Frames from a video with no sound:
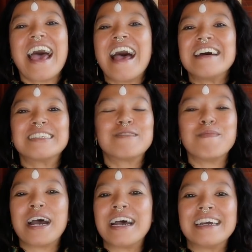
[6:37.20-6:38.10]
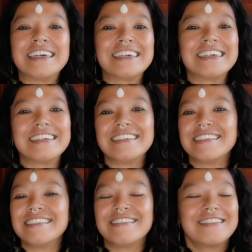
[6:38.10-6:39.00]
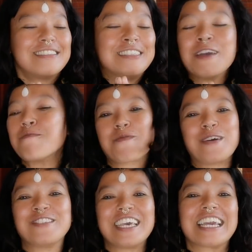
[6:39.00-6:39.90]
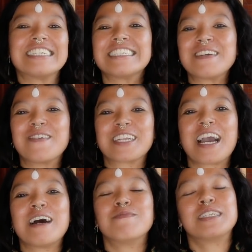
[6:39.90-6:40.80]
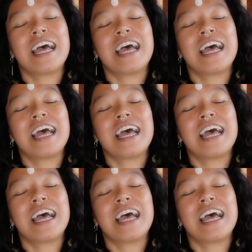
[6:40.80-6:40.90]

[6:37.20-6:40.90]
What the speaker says: as my new project and see what comes.